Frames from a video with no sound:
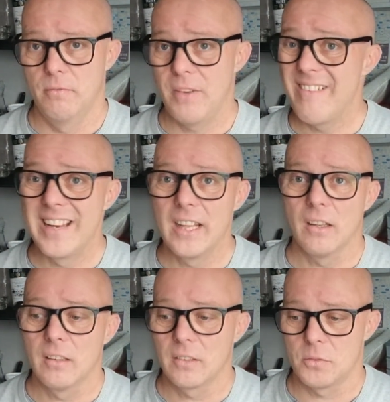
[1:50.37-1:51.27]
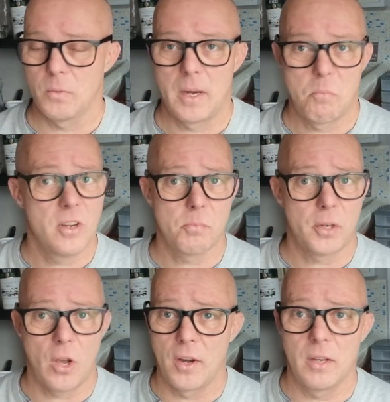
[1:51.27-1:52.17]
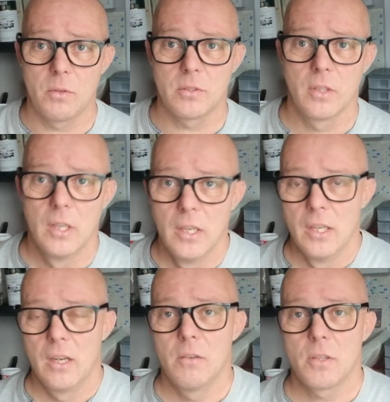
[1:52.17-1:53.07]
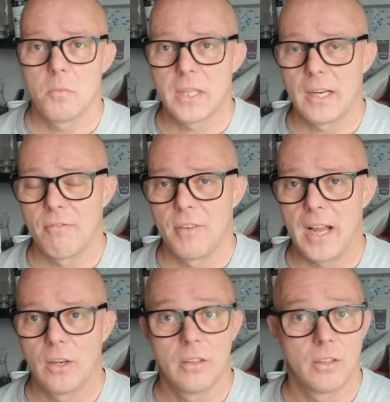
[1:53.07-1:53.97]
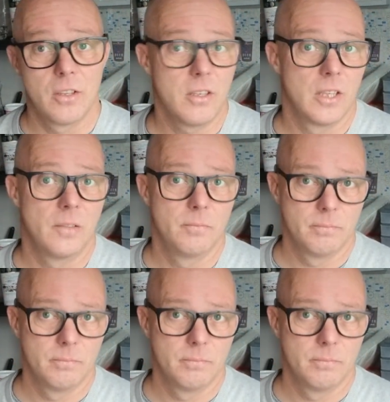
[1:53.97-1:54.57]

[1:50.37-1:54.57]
very little, because when I first put it on, it was almost like a flat Coca-Cola.